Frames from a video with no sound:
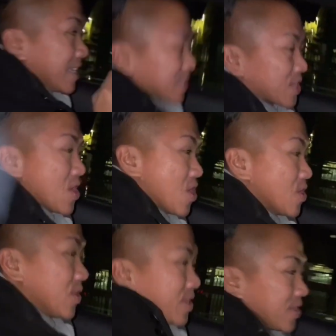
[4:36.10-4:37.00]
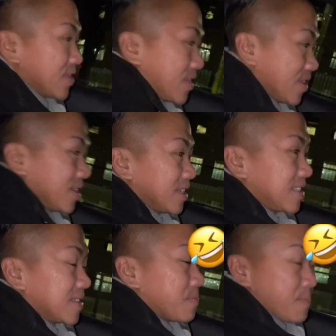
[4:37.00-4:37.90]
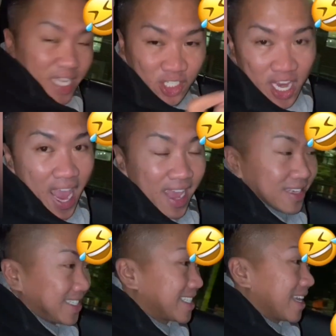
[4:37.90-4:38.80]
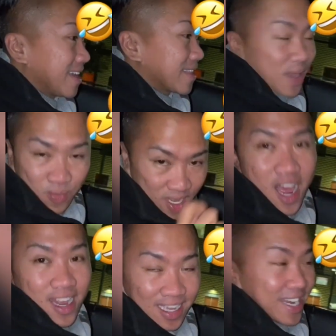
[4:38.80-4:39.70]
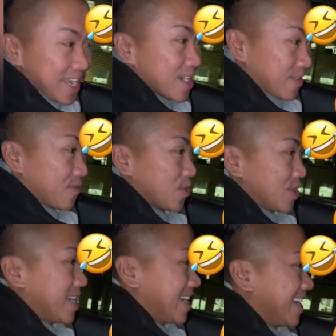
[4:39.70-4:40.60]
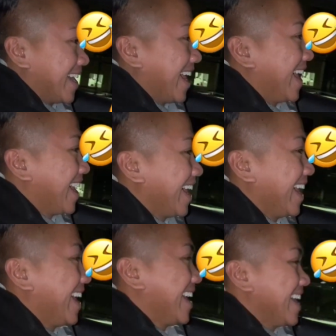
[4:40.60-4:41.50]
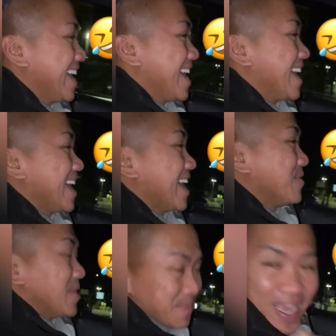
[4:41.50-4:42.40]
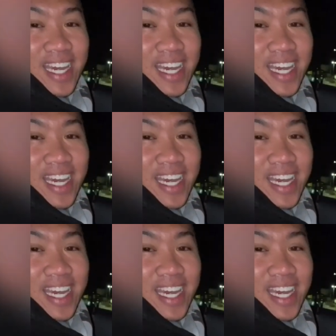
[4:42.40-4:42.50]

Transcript: so there is a big chance that we're not going to get We're gonna miss it tonight and, we, and we may